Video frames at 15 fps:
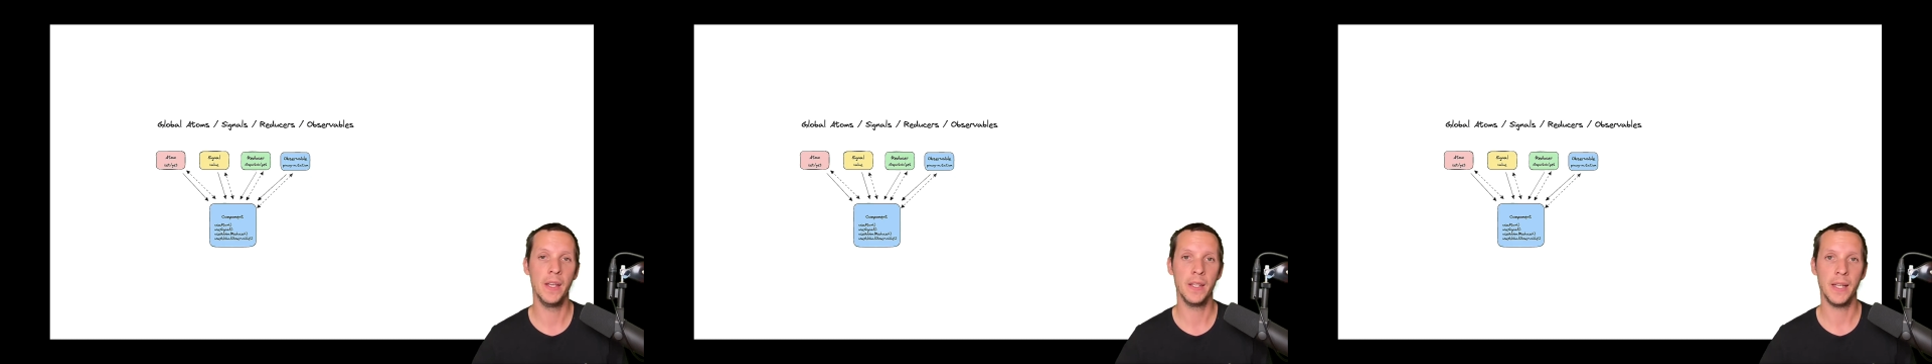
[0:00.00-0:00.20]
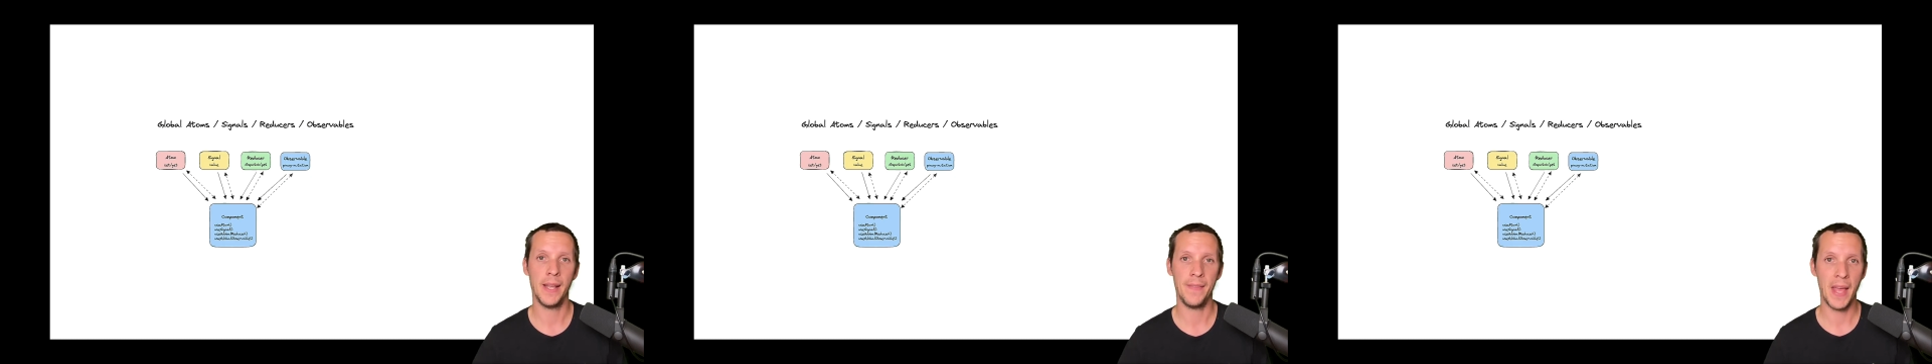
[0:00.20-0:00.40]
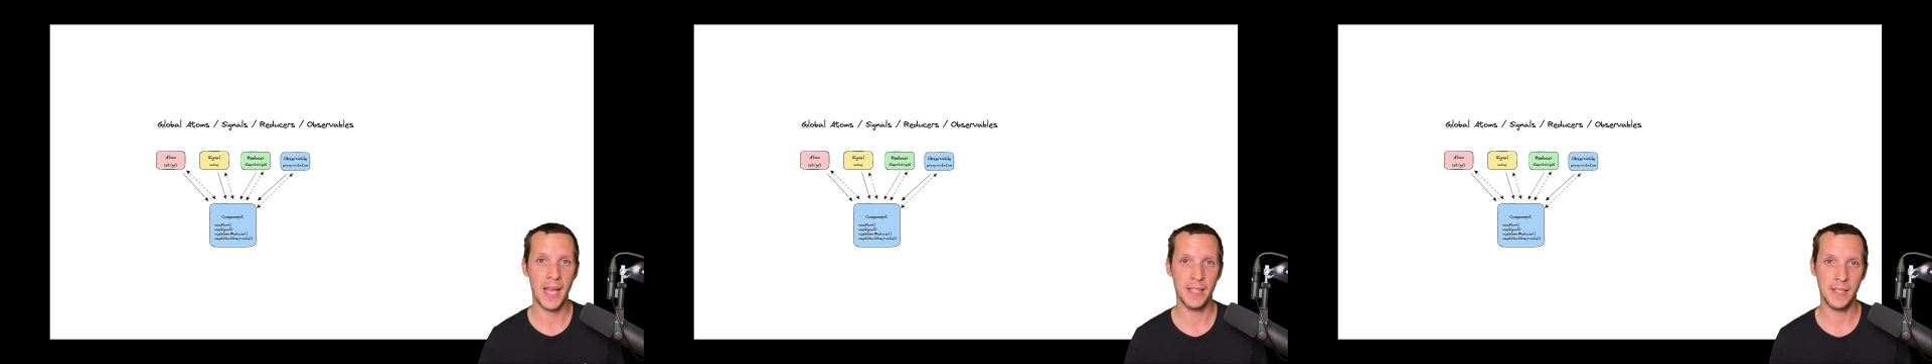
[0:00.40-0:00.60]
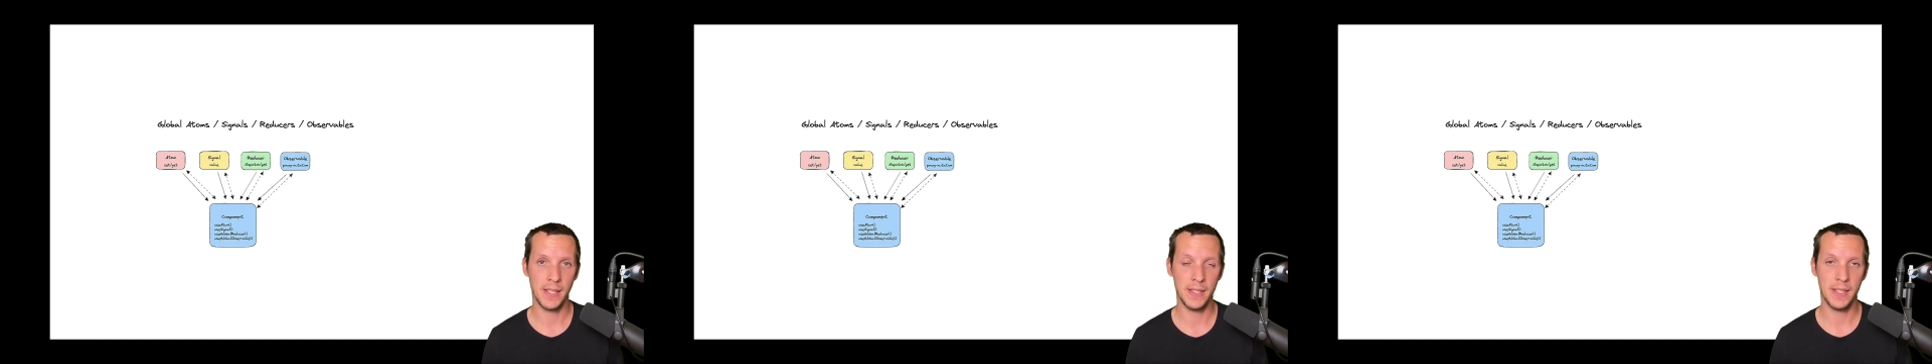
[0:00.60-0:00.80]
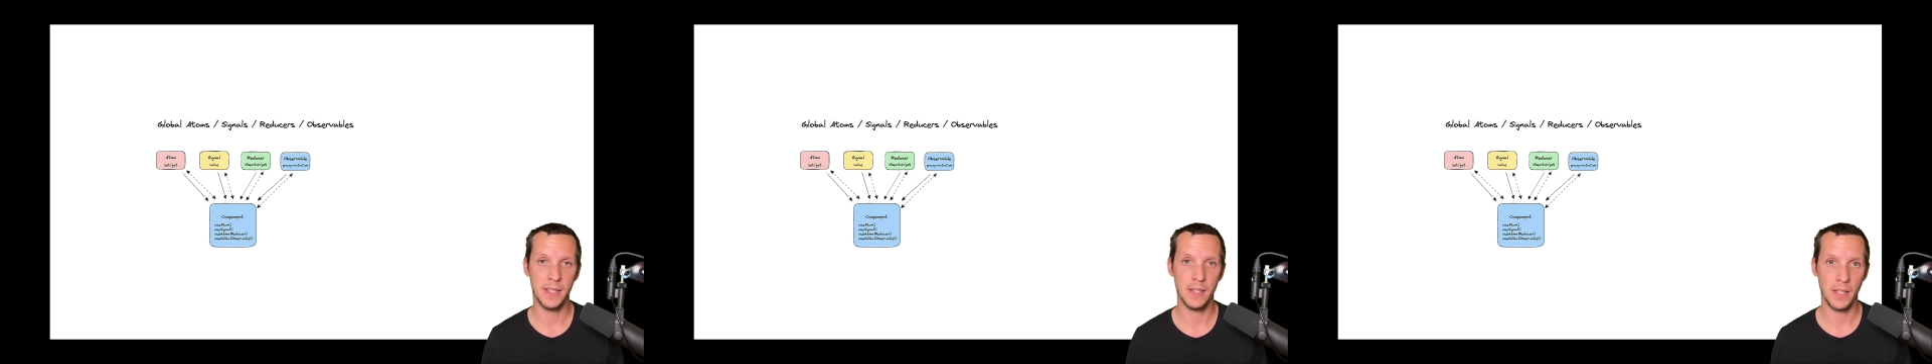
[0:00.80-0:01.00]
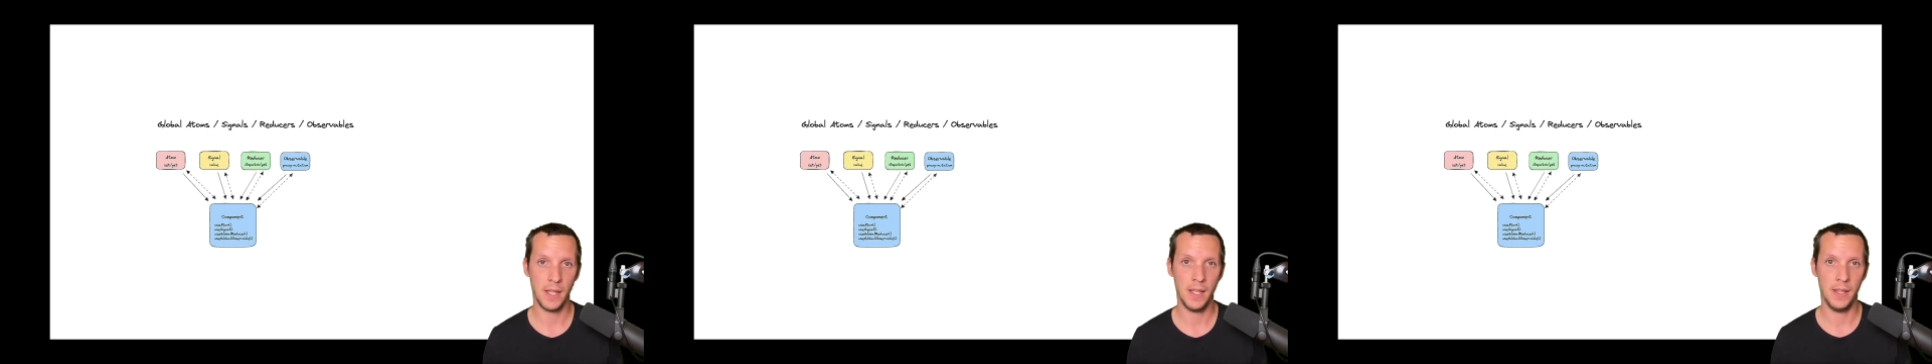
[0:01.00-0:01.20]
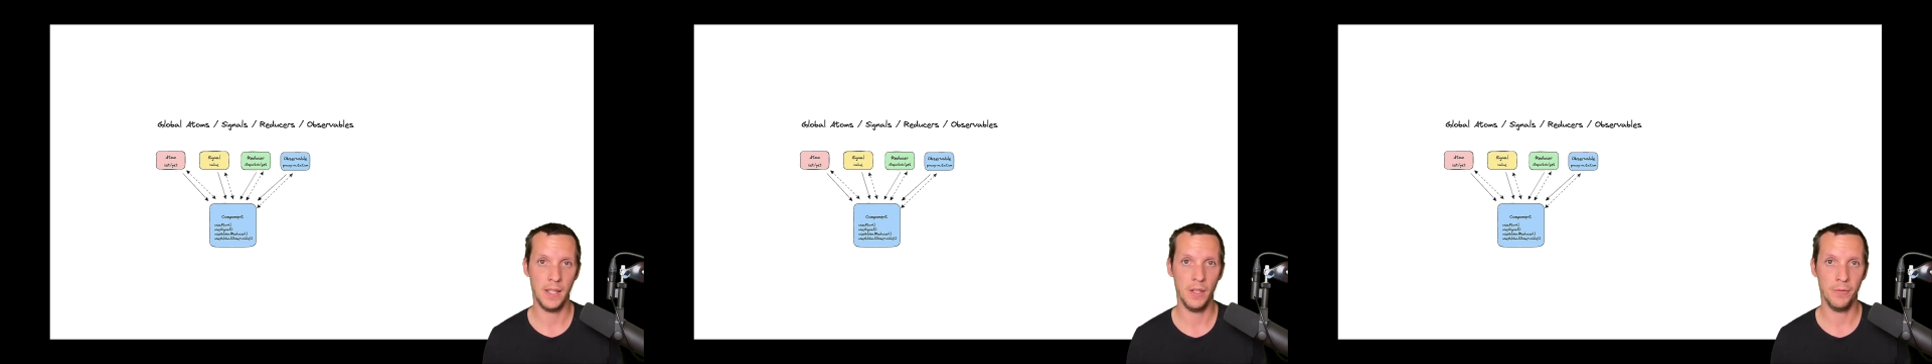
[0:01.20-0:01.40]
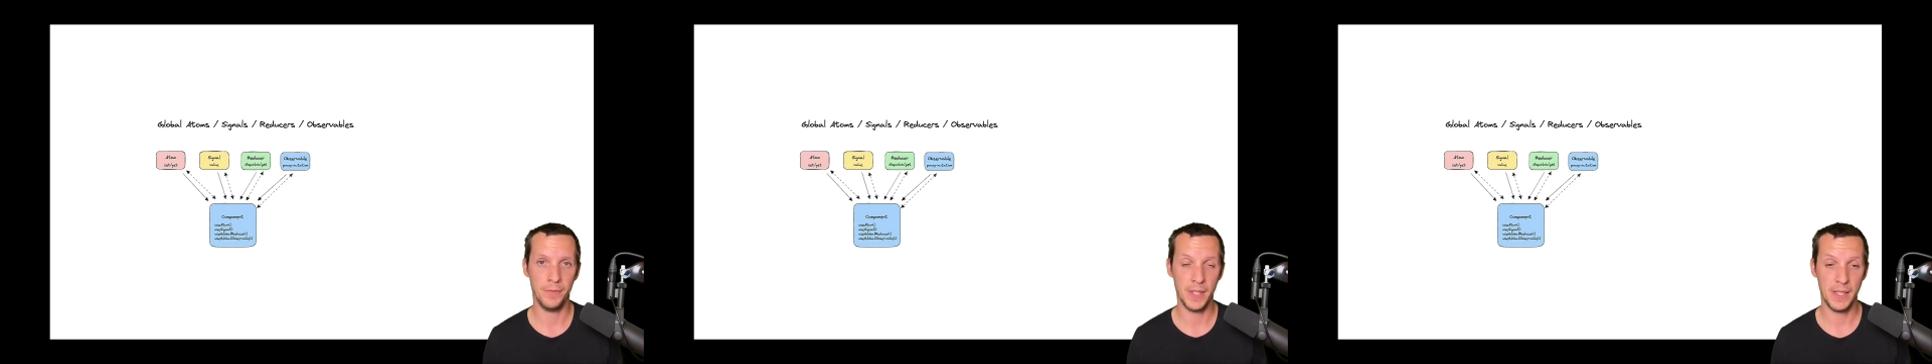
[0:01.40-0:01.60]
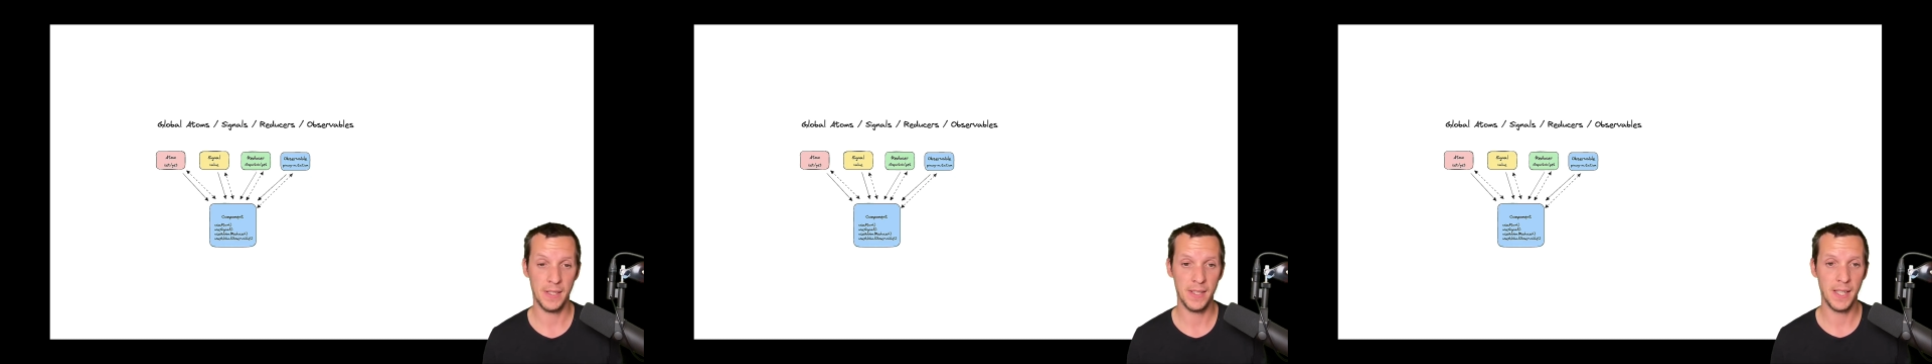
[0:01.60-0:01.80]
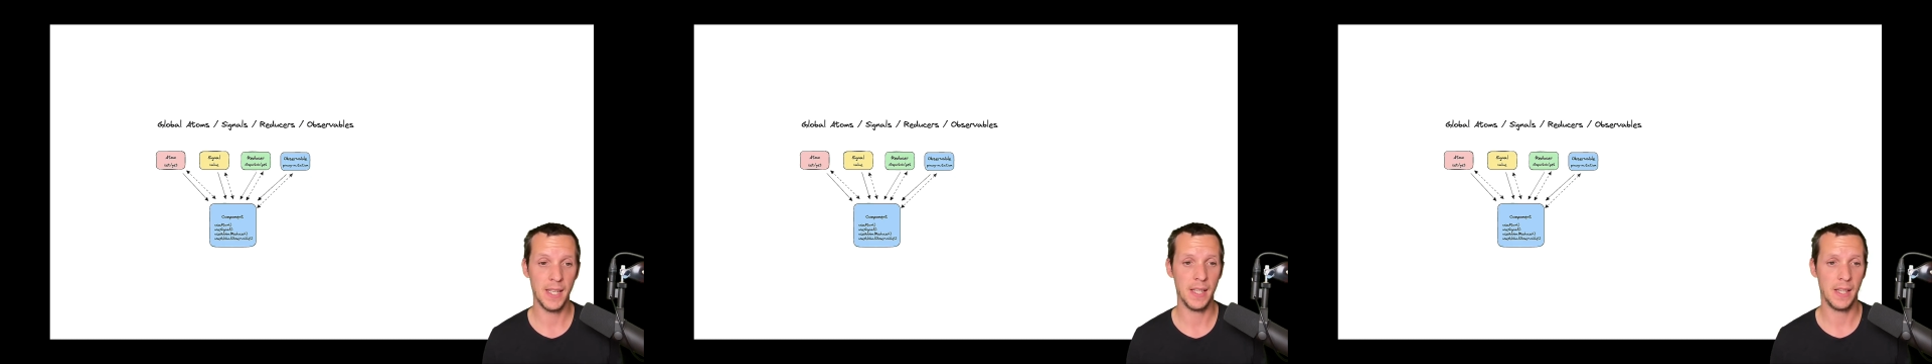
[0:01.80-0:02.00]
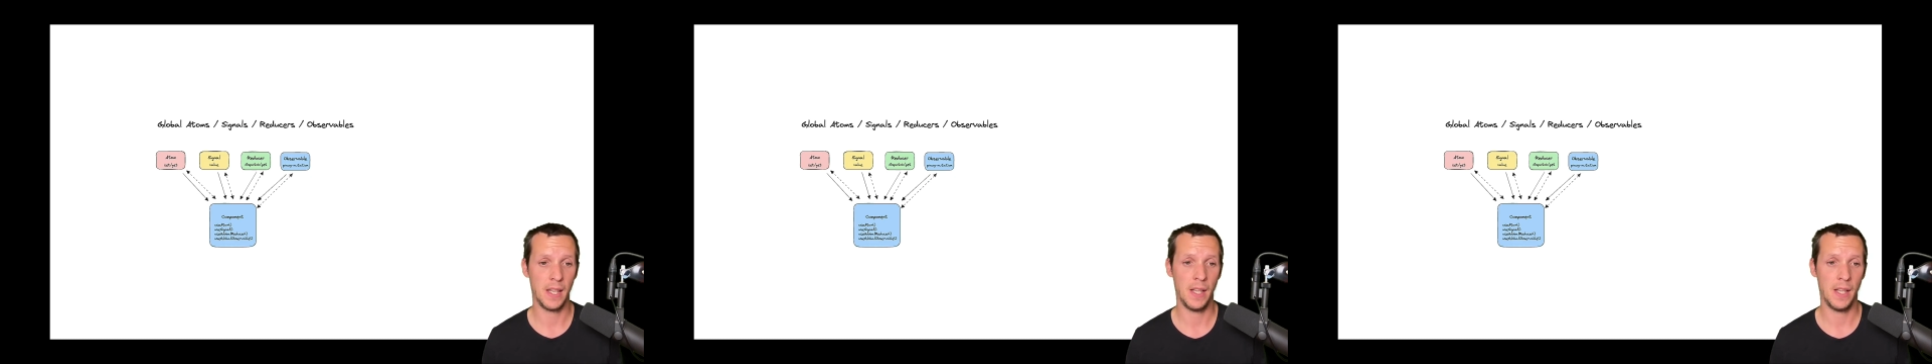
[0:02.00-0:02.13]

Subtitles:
can access any of this state.